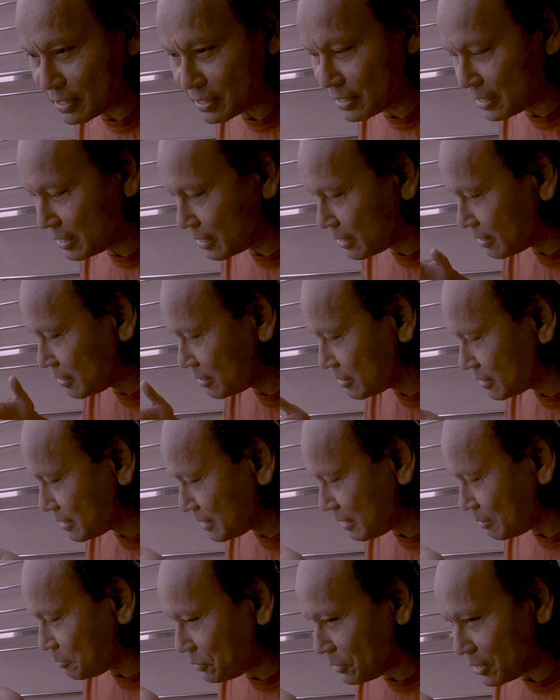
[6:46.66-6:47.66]
I say
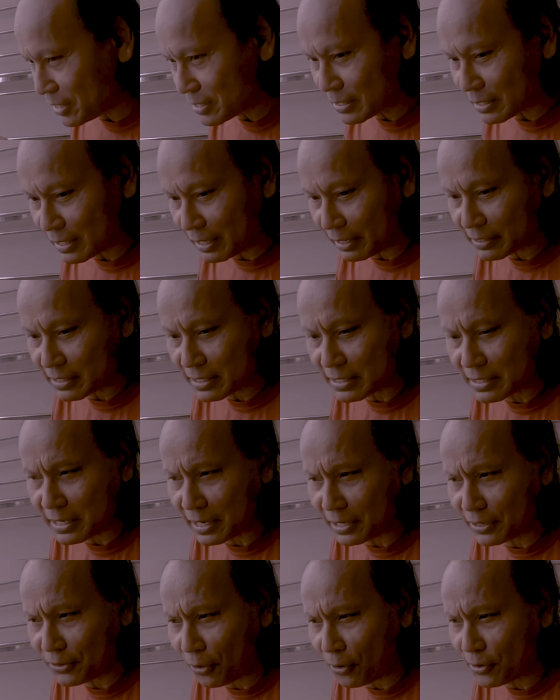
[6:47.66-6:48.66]
this price is like
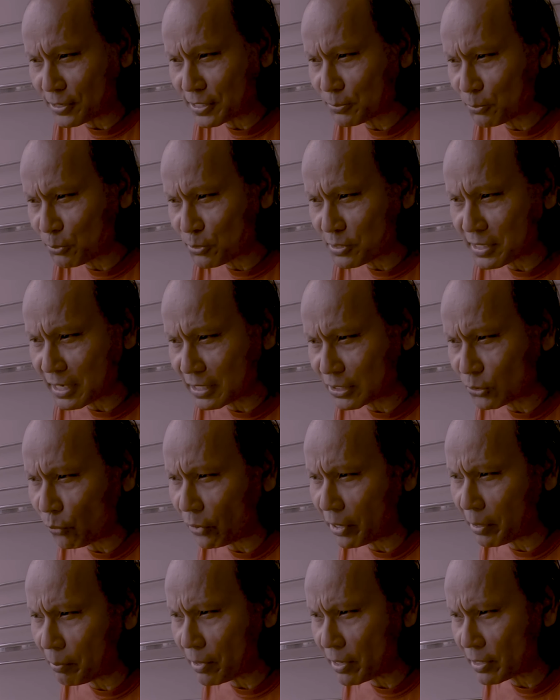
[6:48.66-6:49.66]
$10, it would say
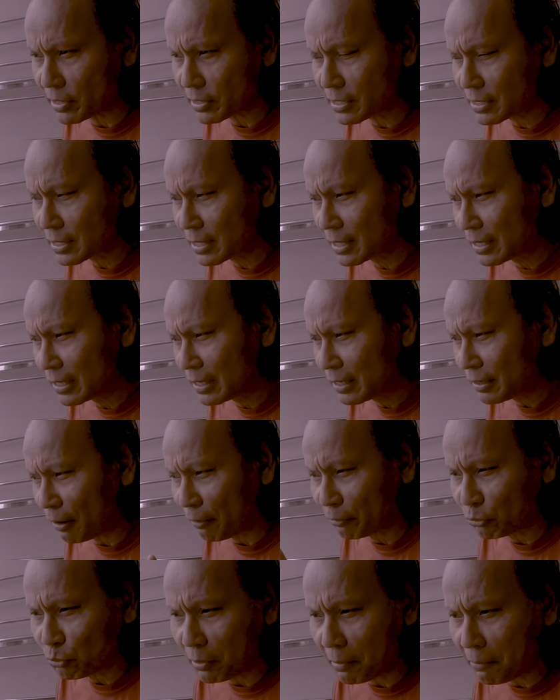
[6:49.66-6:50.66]
$20
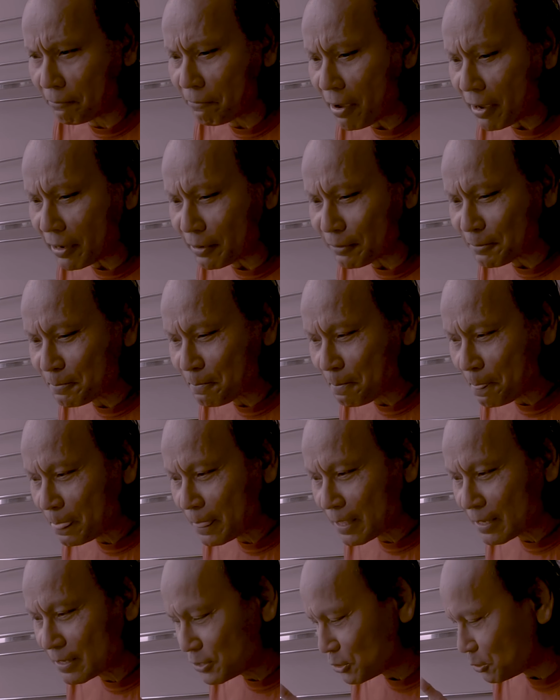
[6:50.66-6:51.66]
or $25.
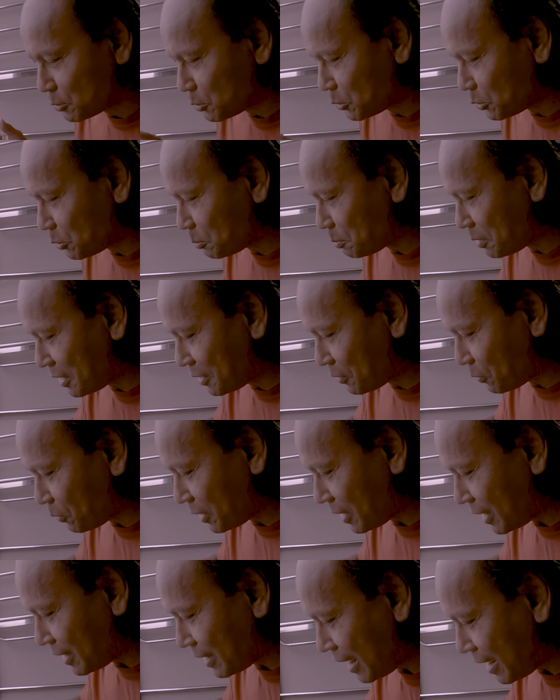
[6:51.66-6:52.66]
So no matter
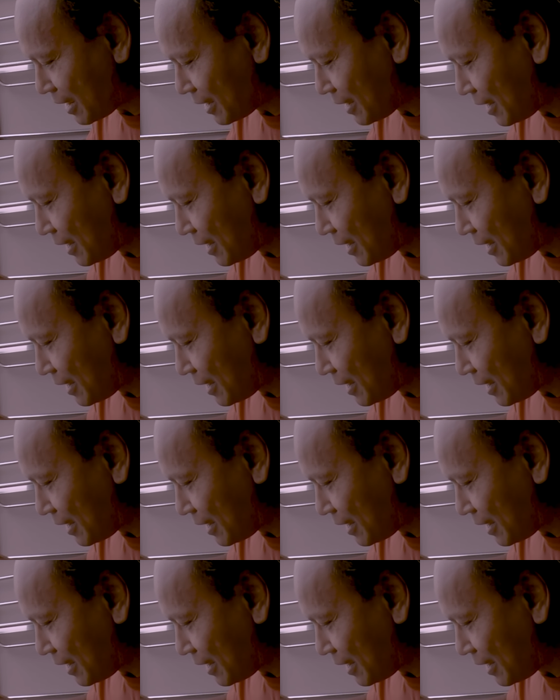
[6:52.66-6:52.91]
what I